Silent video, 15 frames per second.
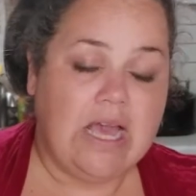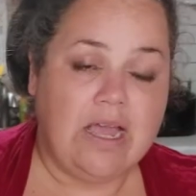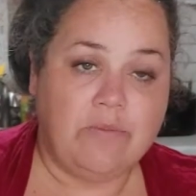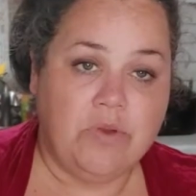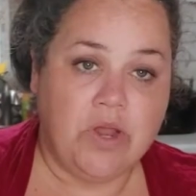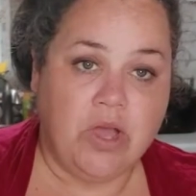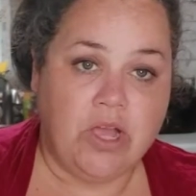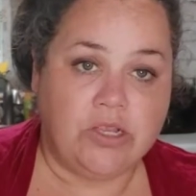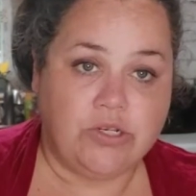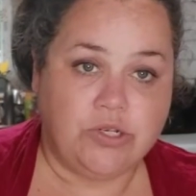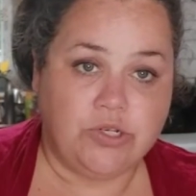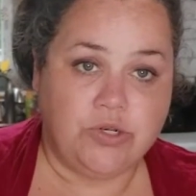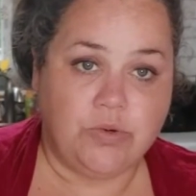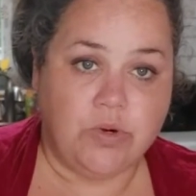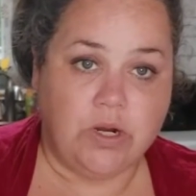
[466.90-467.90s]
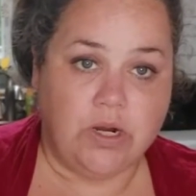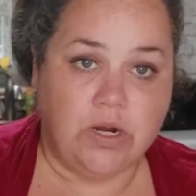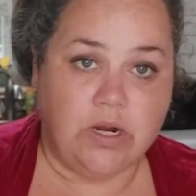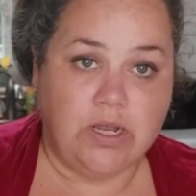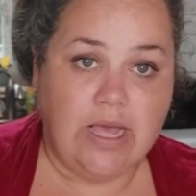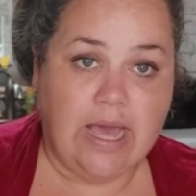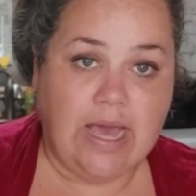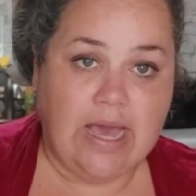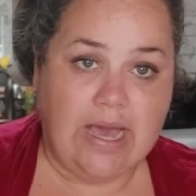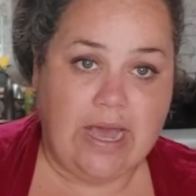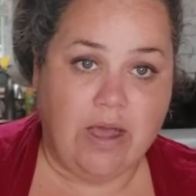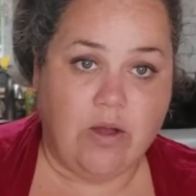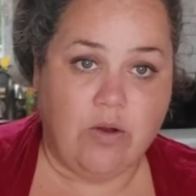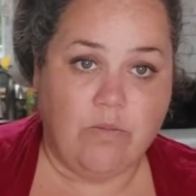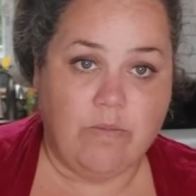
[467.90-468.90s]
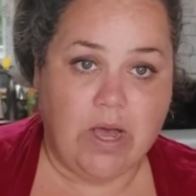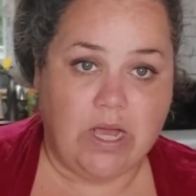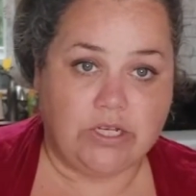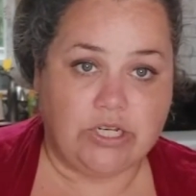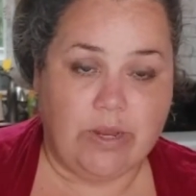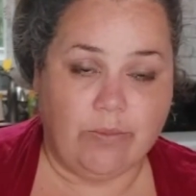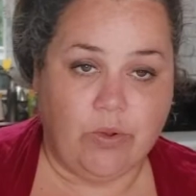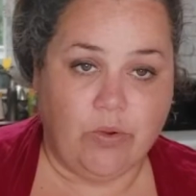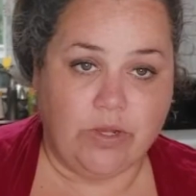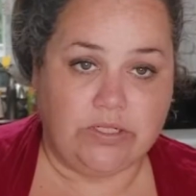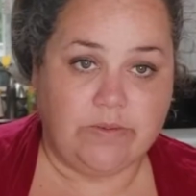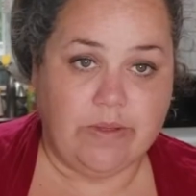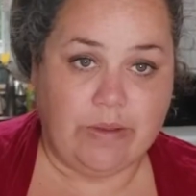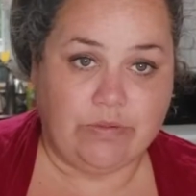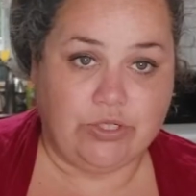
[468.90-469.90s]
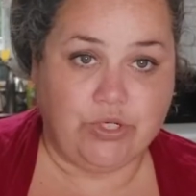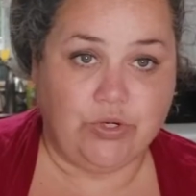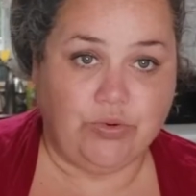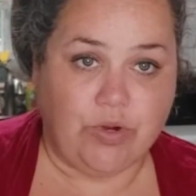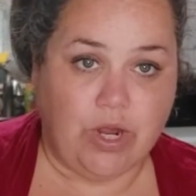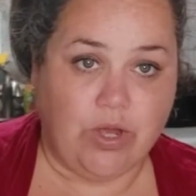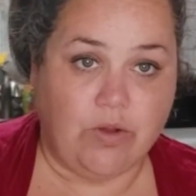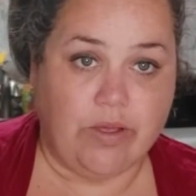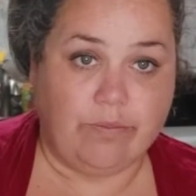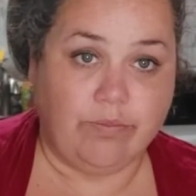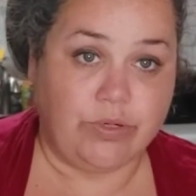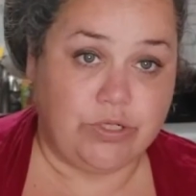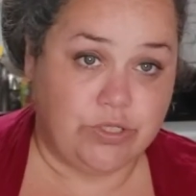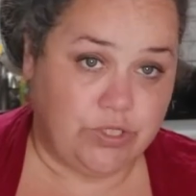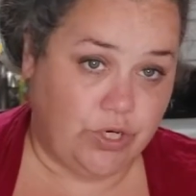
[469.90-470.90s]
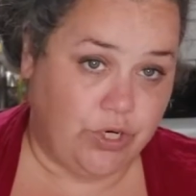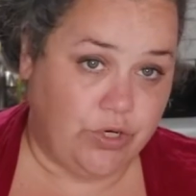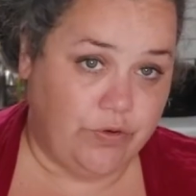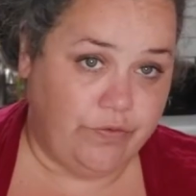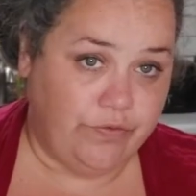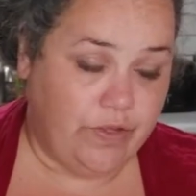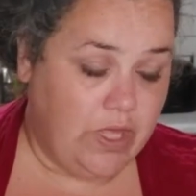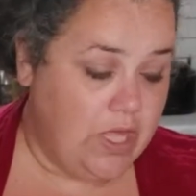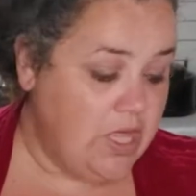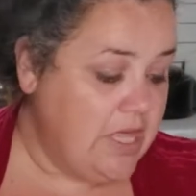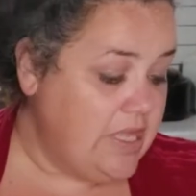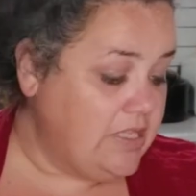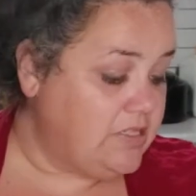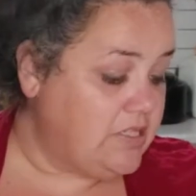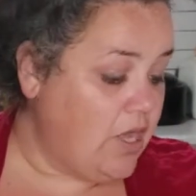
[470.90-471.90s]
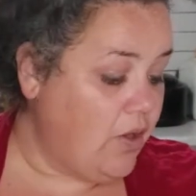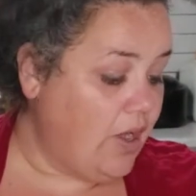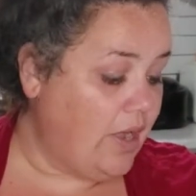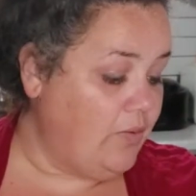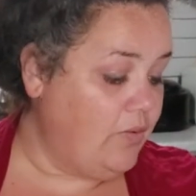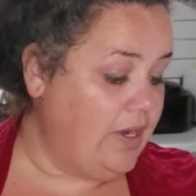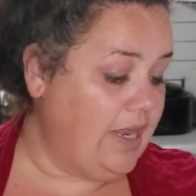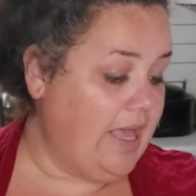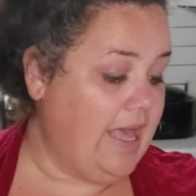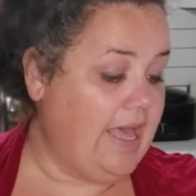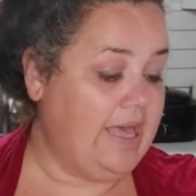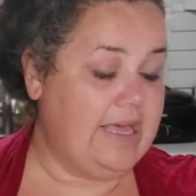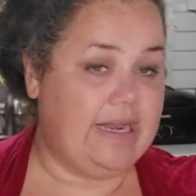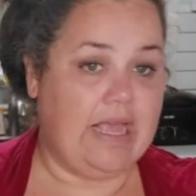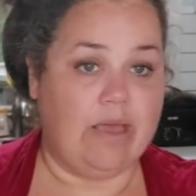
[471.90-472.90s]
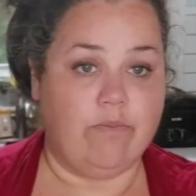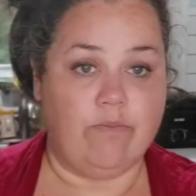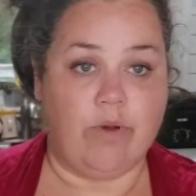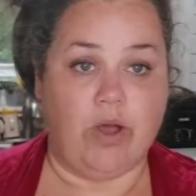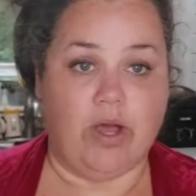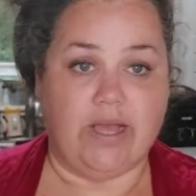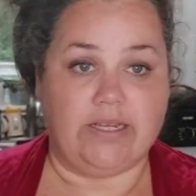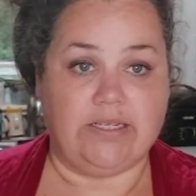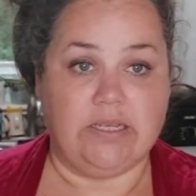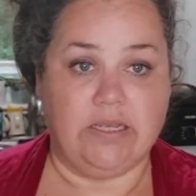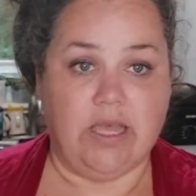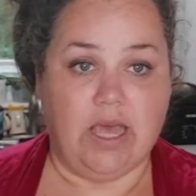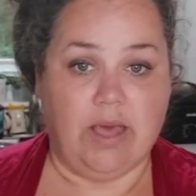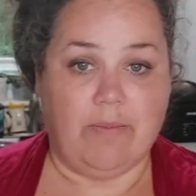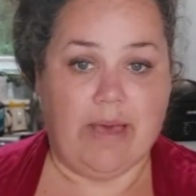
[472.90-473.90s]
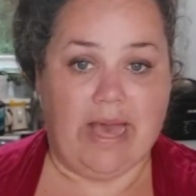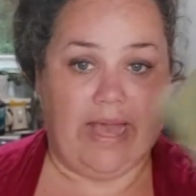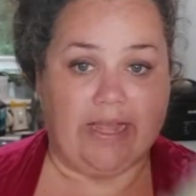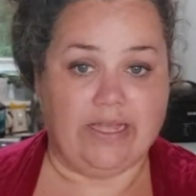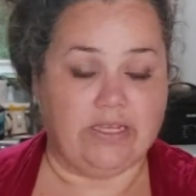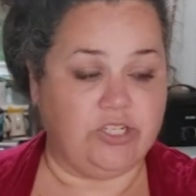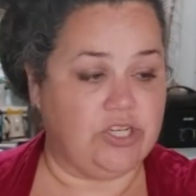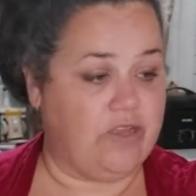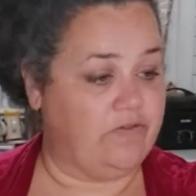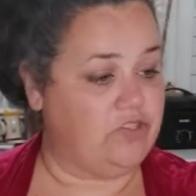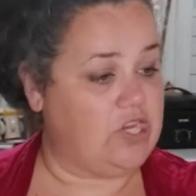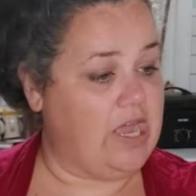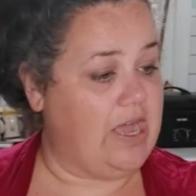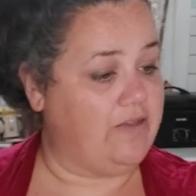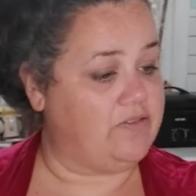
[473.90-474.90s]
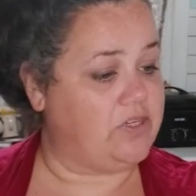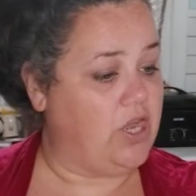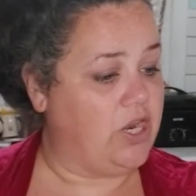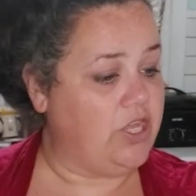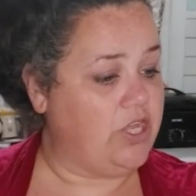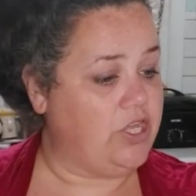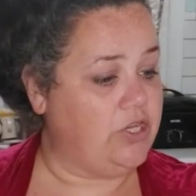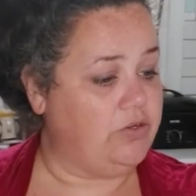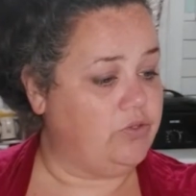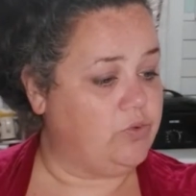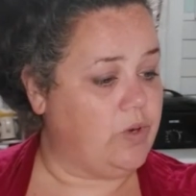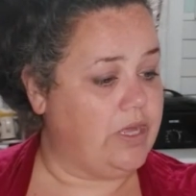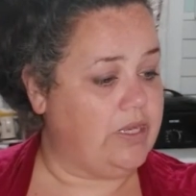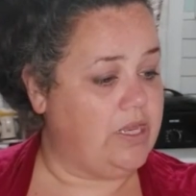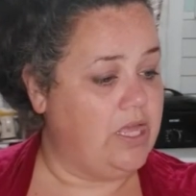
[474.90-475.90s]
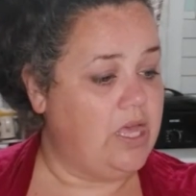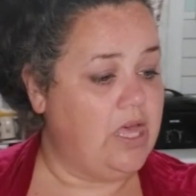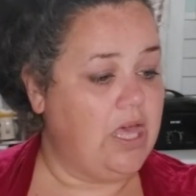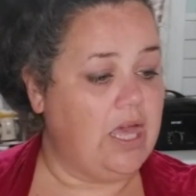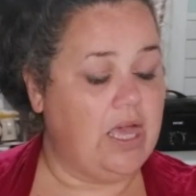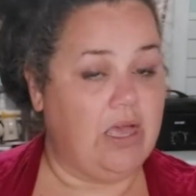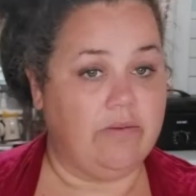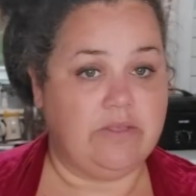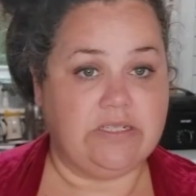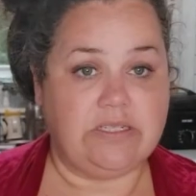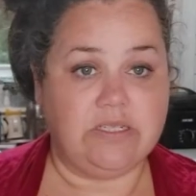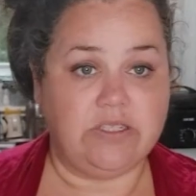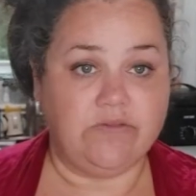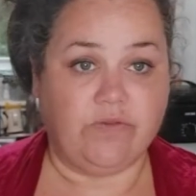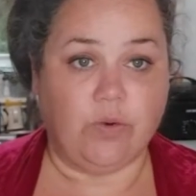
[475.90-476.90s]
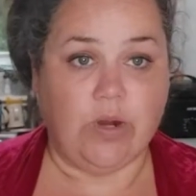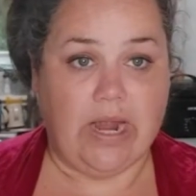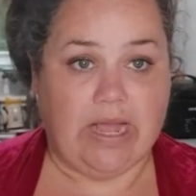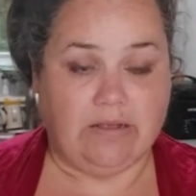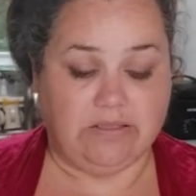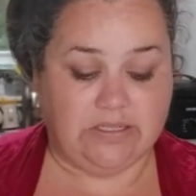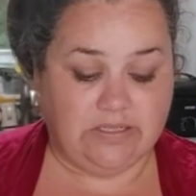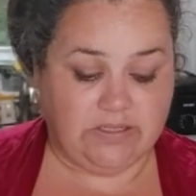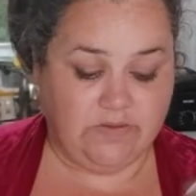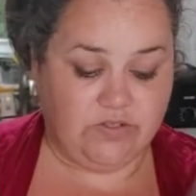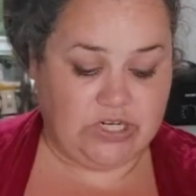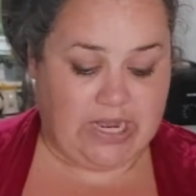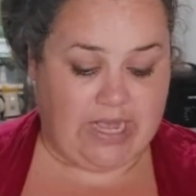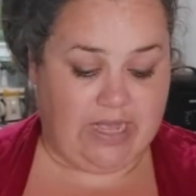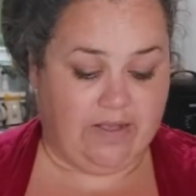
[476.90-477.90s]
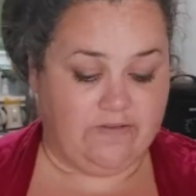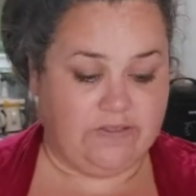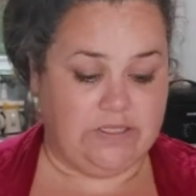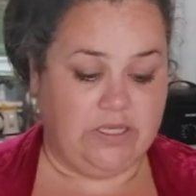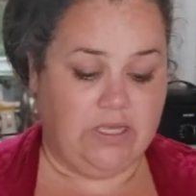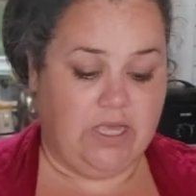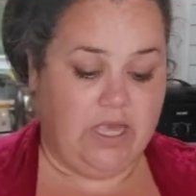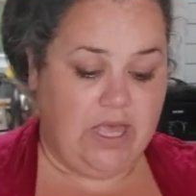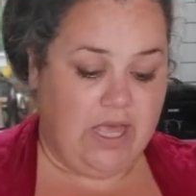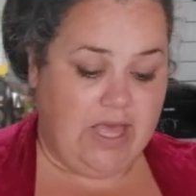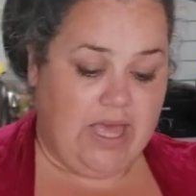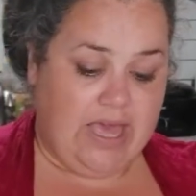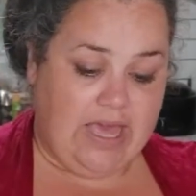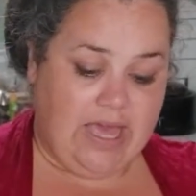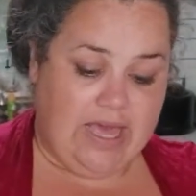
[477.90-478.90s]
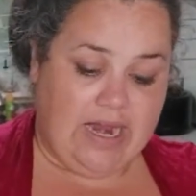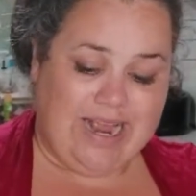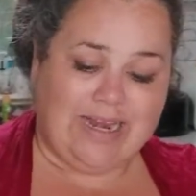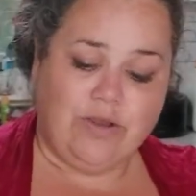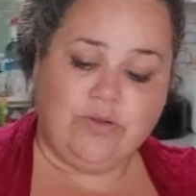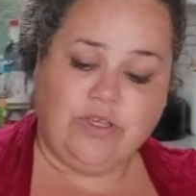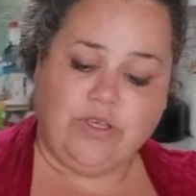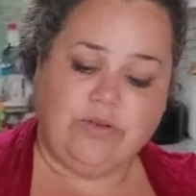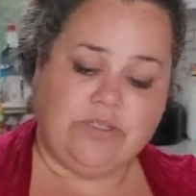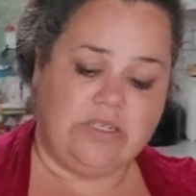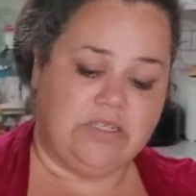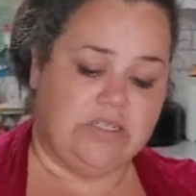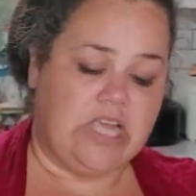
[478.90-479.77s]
I'm not sure how much I'm going to be able to grow and preserve. So I went ahead and bought a package of chives, not a huge one. This is 4 ounces of chives. And I don't use a